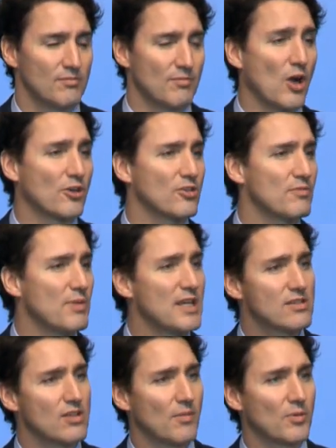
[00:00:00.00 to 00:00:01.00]
Modern
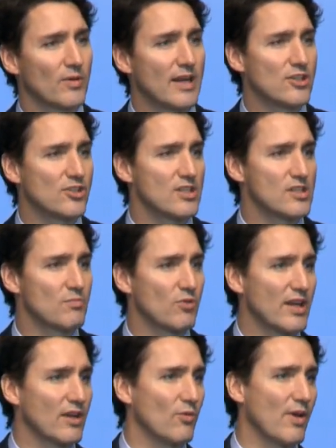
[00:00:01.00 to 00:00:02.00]
peace operations
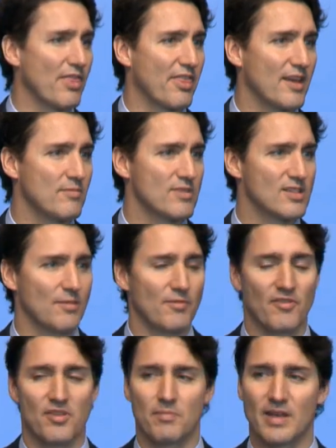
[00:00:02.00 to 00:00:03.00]
bring with them some
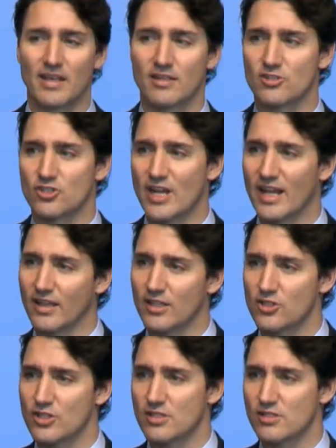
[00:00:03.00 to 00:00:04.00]
of the biggest
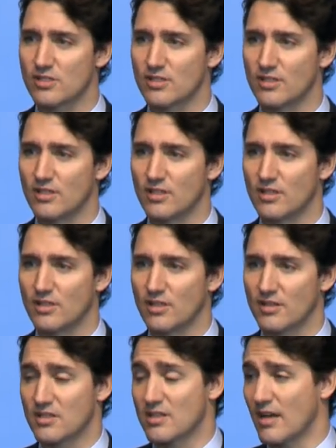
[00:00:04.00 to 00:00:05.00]
challenges,
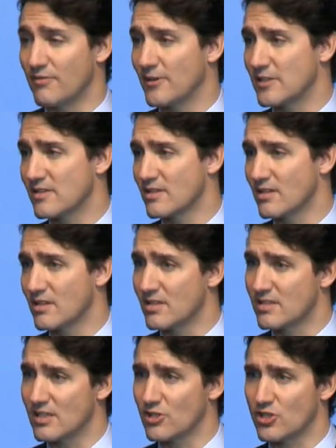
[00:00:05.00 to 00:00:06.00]
the toughest
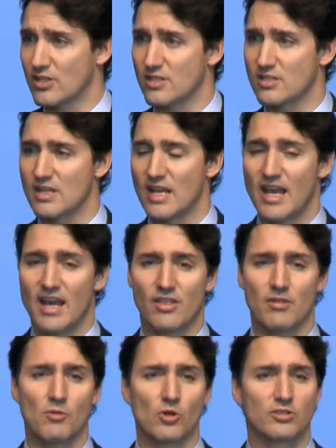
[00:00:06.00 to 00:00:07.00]
decisions, and
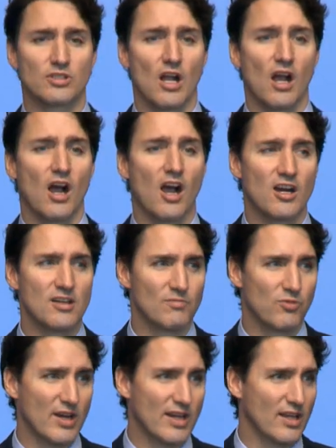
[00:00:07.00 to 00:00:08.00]
the most
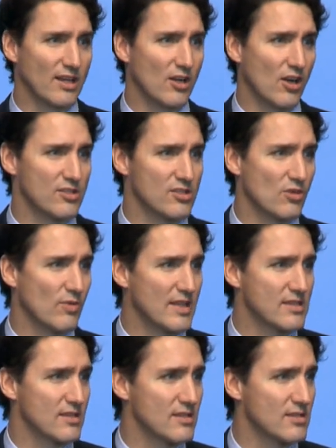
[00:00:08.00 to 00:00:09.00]
heartbreaking
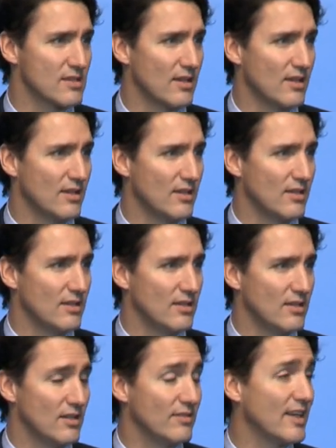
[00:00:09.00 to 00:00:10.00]
consequences
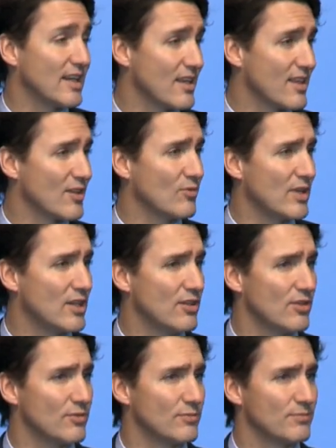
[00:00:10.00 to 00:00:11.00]
of anything we
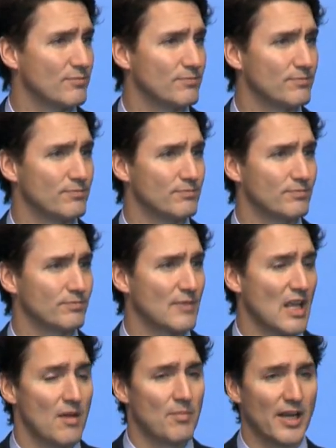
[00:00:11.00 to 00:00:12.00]
do.
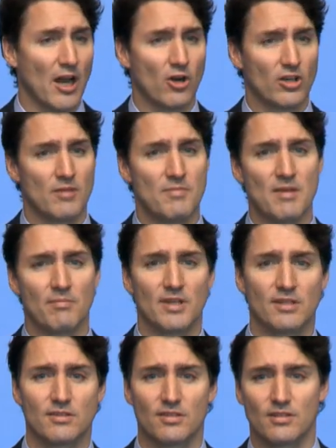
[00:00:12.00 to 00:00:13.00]
But our
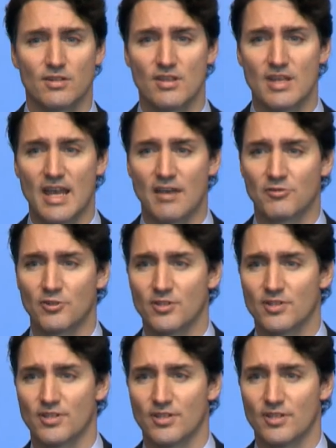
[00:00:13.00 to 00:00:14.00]
commitment to the
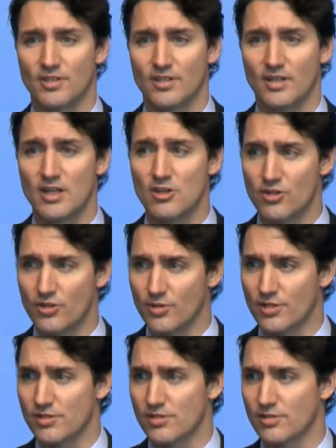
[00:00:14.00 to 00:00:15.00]
effort
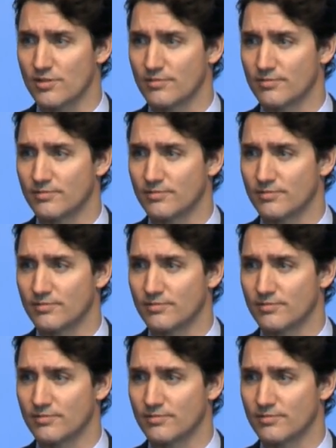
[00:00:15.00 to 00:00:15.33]
endures